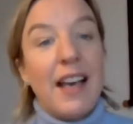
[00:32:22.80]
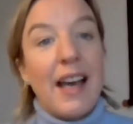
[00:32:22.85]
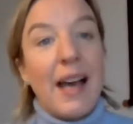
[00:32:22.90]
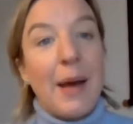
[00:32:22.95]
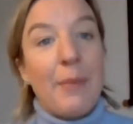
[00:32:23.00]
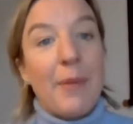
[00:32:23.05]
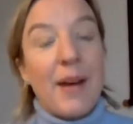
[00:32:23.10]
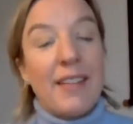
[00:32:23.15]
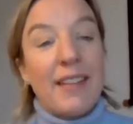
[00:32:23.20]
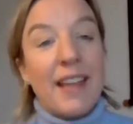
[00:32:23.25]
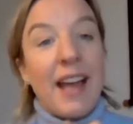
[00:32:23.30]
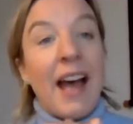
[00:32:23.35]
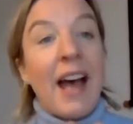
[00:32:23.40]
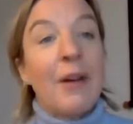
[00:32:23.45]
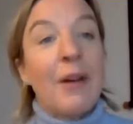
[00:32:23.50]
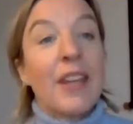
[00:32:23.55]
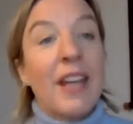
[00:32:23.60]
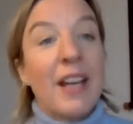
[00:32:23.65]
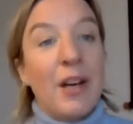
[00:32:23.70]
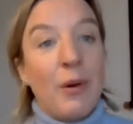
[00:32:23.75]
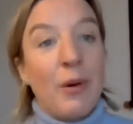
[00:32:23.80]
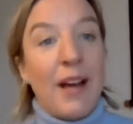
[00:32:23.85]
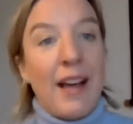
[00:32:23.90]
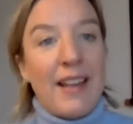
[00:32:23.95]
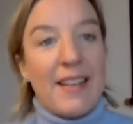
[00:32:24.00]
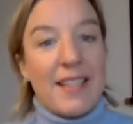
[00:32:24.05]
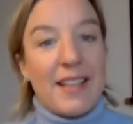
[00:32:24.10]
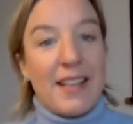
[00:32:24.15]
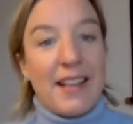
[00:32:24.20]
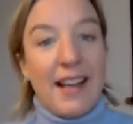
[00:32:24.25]
and how they go
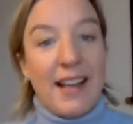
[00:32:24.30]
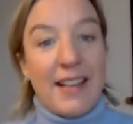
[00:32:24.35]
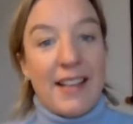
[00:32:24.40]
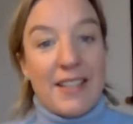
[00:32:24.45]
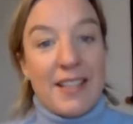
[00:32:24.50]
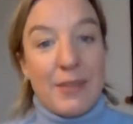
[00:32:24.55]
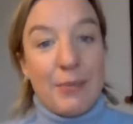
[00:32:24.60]
hand in hand.